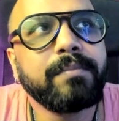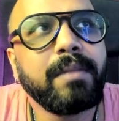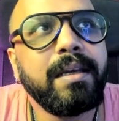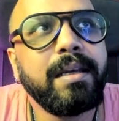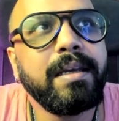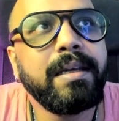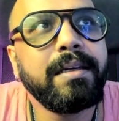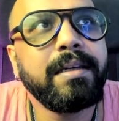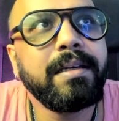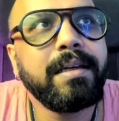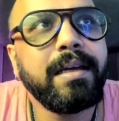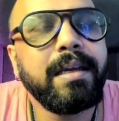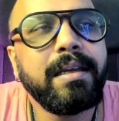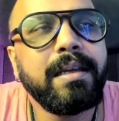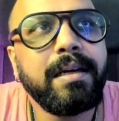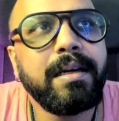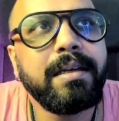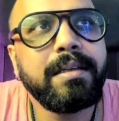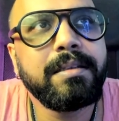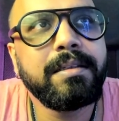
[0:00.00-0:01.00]
And
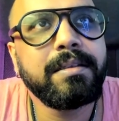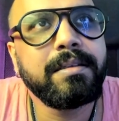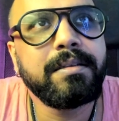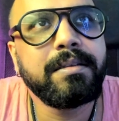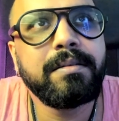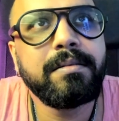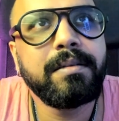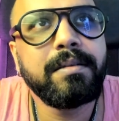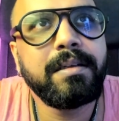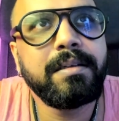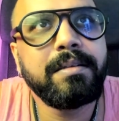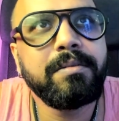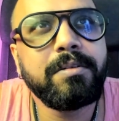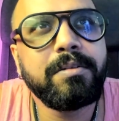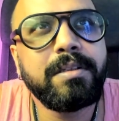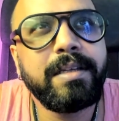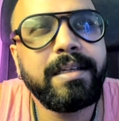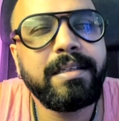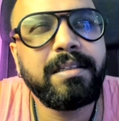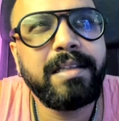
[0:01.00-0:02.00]
I was
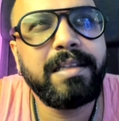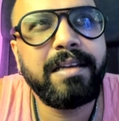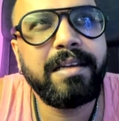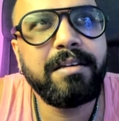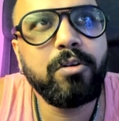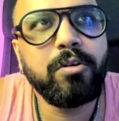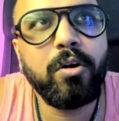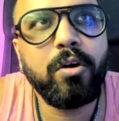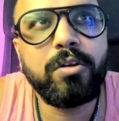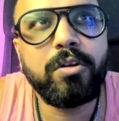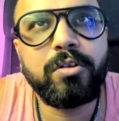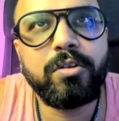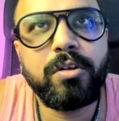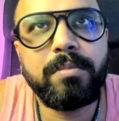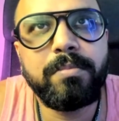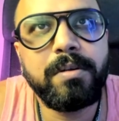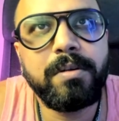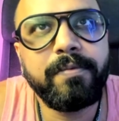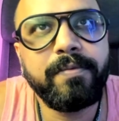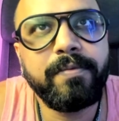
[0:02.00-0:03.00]
just like
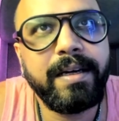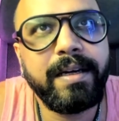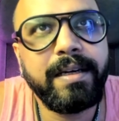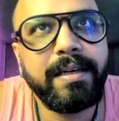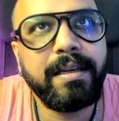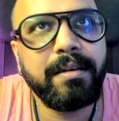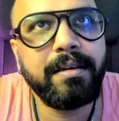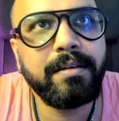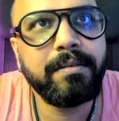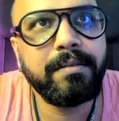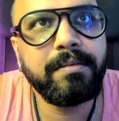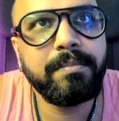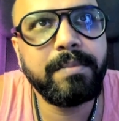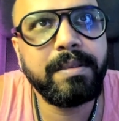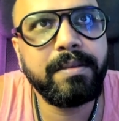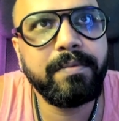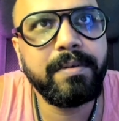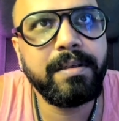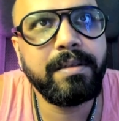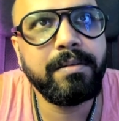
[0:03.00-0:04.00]
non-stop, you're fighting
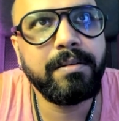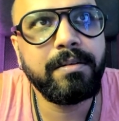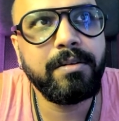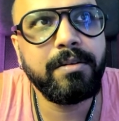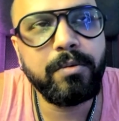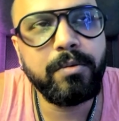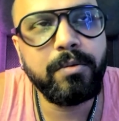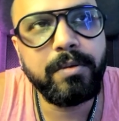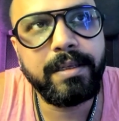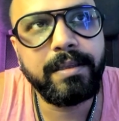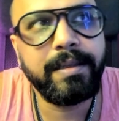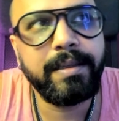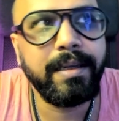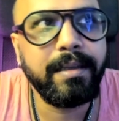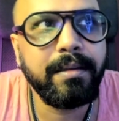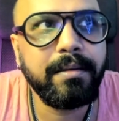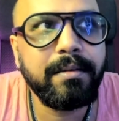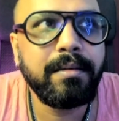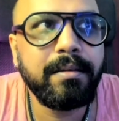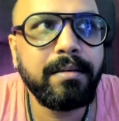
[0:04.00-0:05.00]
between you and
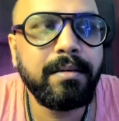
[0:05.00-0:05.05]
death.